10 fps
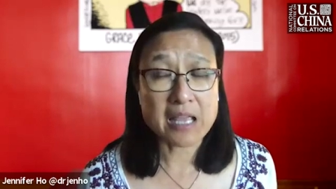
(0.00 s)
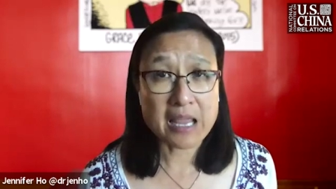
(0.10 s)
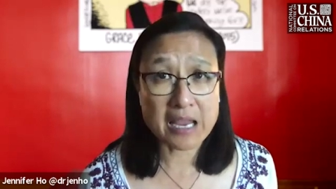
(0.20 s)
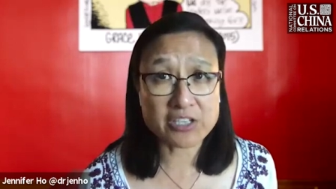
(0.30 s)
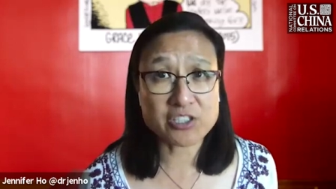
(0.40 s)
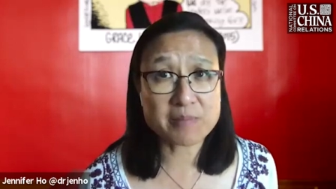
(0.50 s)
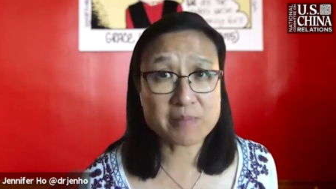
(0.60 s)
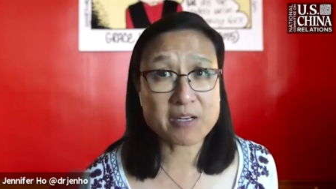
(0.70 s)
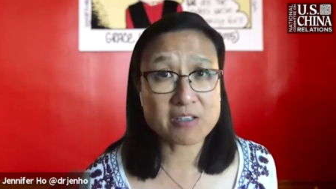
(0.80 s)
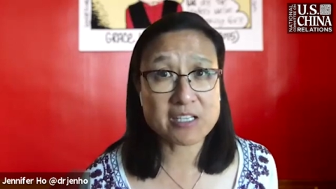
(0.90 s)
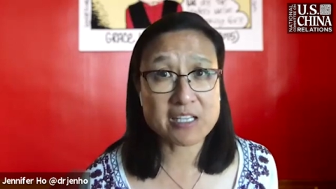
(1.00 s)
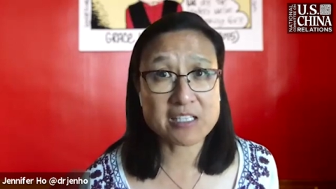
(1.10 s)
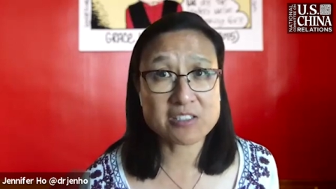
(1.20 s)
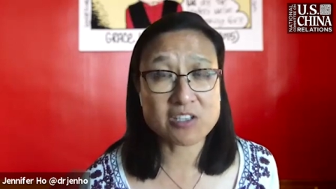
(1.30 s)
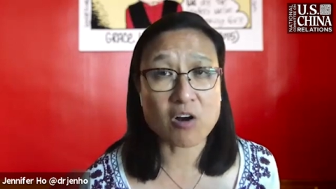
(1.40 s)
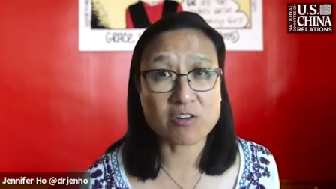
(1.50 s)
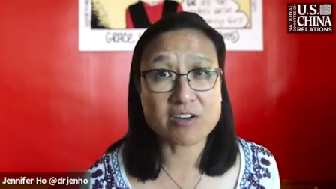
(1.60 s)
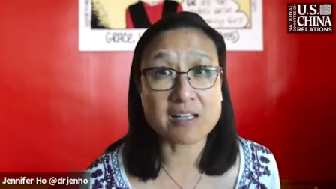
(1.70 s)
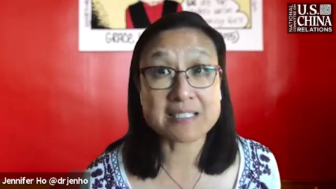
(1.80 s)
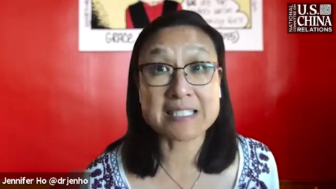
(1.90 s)
Asian Americans are
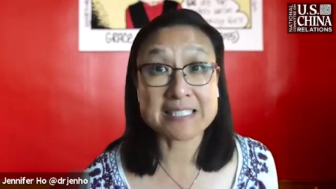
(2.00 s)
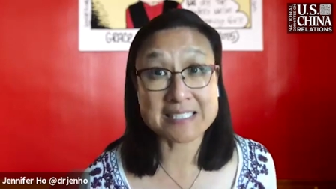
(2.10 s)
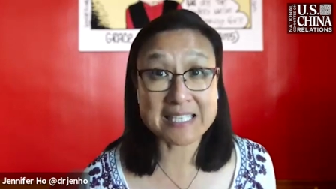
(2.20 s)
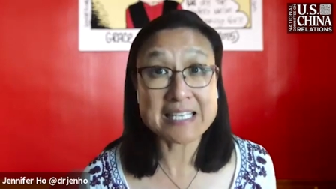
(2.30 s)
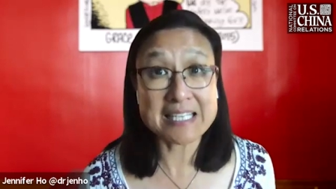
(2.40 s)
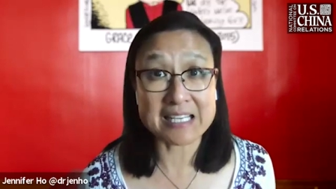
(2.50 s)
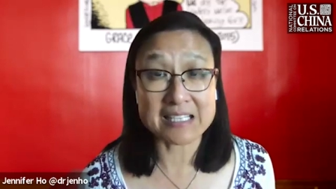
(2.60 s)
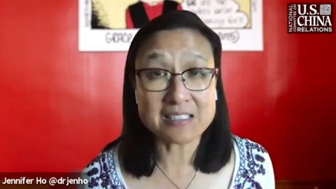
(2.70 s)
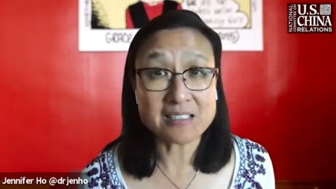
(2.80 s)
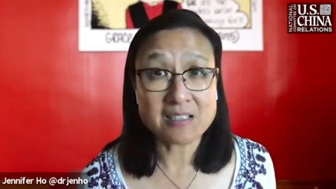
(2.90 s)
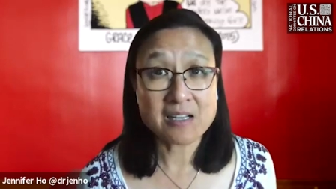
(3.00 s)
not succeeding